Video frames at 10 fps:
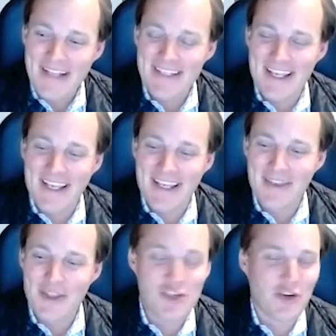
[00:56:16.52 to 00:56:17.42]
say
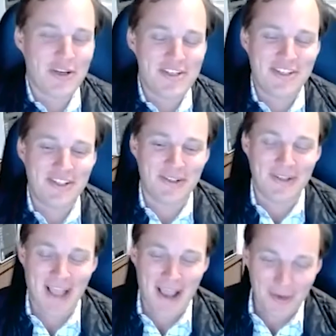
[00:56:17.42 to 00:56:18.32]
the jury's
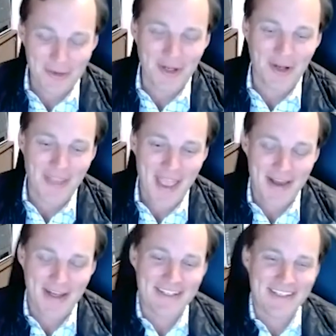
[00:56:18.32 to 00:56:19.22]
still out on that.